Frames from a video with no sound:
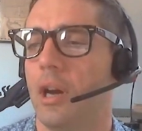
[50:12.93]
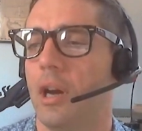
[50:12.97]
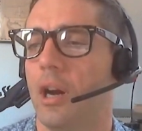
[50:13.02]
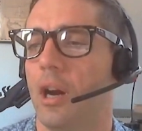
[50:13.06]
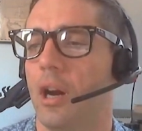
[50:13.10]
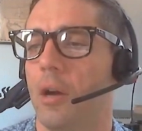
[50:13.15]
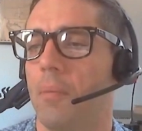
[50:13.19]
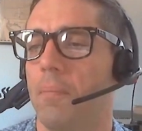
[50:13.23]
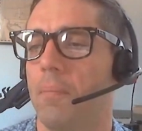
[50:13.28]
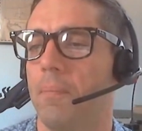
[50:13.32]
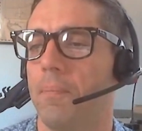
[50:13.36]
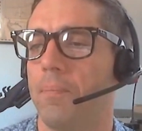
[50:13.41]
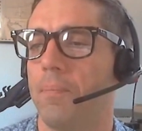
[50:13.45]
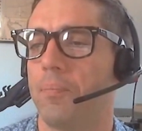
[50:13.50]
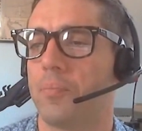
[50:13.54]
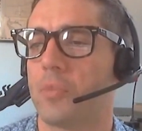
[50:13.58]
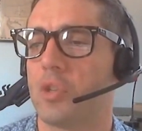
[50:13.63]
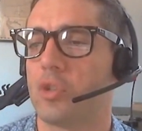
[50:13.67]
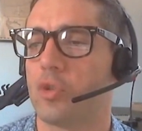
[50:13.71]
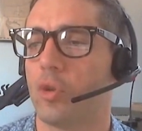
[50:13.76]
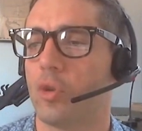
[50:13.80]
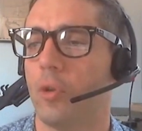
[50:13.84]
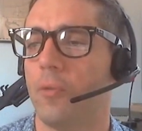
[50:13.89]

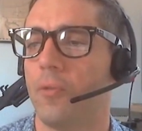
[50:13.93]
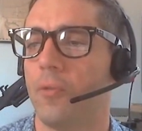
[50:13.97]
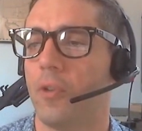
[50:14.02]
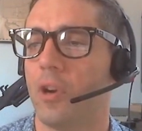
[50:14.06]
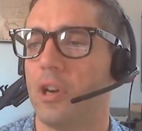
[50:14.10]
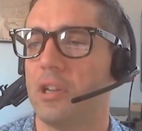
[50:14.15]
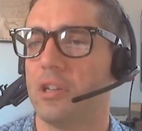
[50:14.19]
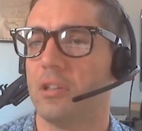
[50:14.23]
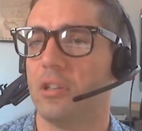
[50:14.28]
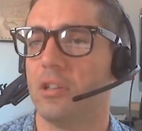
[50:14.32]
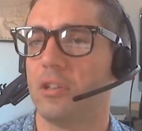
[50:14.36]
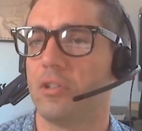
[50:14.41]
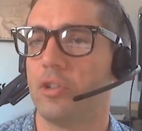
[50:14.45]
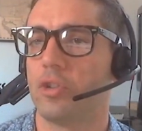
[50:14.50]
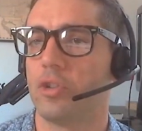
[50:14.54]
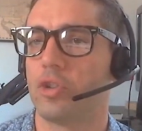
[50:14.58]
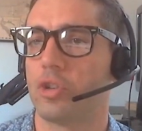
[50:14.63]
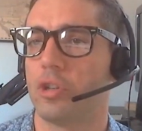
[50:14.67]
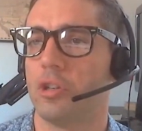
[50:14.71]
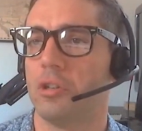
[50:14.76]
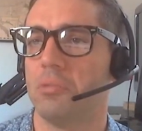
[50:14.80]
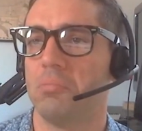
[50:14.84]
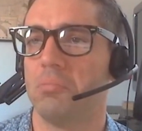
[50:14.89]
So far in the
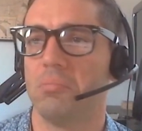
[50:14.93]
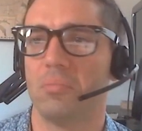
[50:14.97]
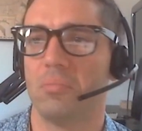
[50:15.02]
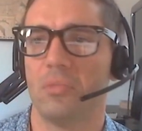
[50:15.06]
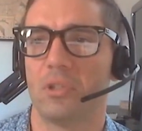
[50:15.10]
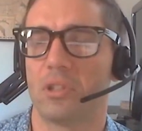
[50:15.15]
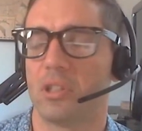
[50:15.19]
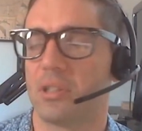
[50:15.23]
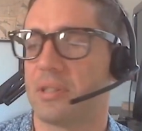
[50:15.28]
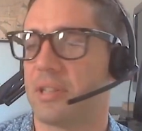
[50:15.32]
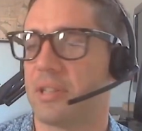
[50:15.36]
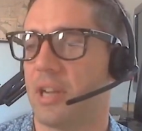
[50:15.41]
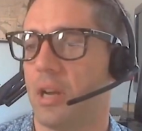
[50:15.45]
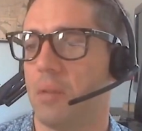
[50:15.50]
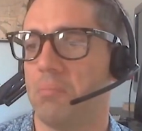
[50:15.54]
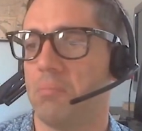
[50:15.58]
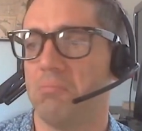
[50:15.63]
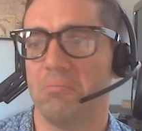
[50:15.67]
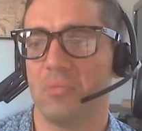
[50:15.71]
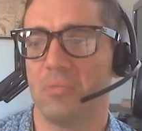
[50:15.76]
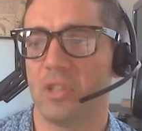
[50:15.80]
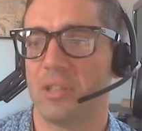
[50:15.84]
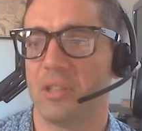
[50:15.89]
literature, the
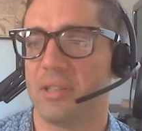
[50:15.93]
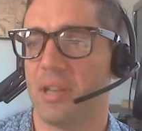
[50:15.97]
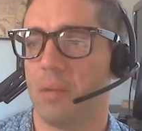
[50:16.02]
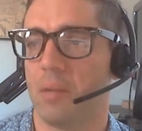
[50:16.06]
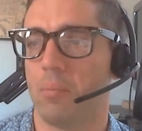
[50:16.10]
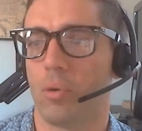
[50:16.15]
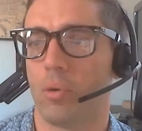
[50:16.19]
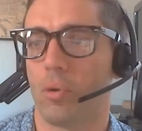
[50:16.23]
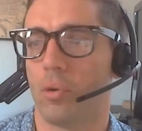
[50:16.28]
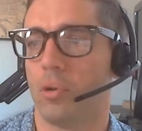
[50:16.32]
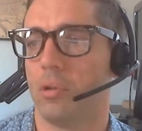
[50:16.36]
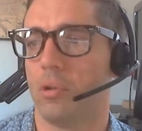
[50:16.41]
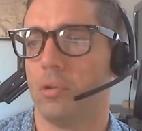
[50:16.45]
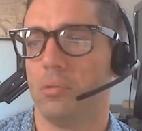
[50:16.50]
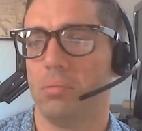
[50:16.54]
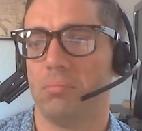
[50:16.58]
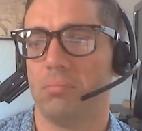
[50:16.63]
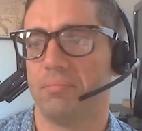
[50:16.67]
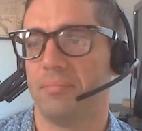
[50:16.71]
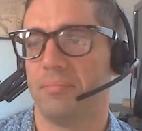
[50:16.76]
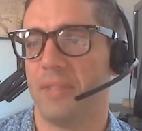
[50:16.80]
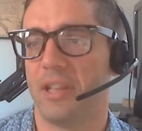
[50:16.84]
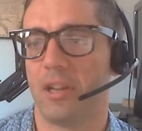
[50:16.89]
temporal
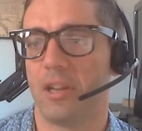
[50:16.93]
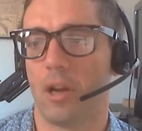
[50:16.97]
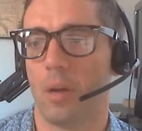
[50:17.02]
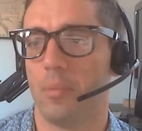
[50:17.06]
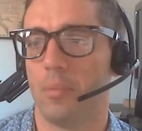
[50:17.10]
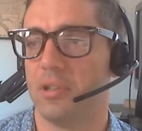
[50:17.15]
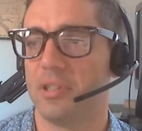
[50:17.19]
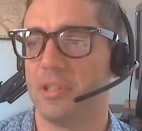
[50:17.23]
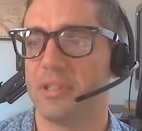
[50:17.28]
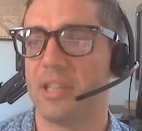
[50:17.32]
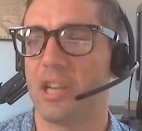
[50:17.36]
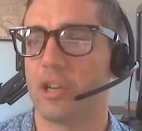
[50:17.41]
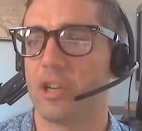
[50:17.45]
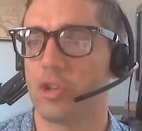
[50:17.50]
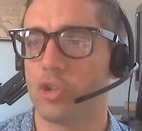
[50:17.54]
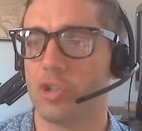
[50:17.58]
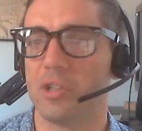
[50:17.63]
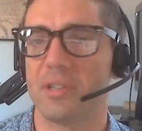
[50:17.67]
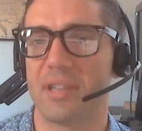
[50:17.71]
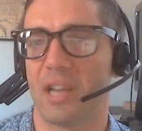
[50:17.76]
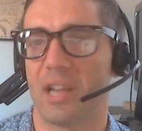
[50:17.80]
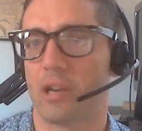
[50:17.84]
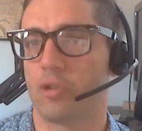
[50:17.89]
anomaly
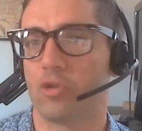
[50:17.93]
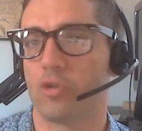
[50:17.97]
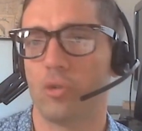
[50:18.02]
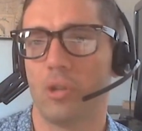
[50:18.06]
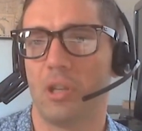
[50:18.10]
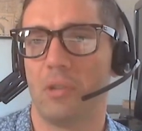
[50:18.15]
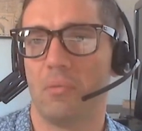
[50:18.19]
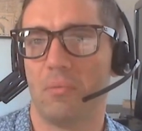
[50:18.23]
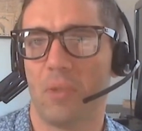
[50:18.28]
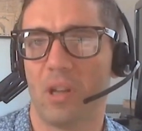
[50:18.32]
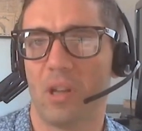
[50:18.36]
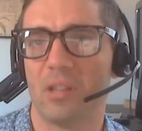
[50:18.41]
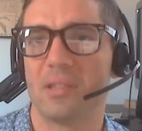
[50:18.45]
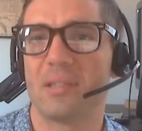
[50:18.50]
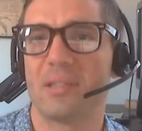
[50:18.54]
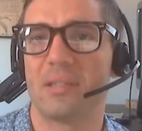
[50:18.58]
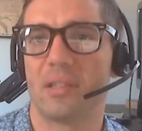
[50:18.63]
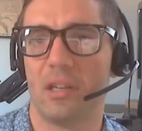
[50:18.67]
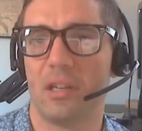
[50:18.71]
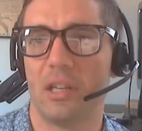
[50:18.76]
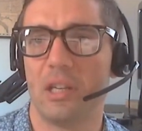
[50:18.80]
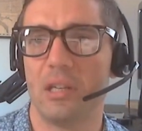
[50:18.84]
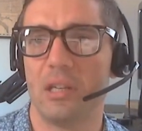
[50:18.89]
detection is actually well
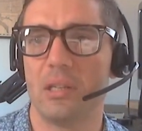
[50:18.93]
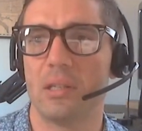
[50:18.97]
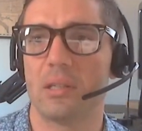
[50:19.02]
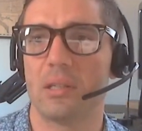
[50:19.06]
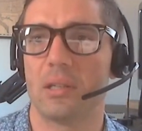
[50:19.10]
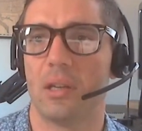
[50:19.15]
studied.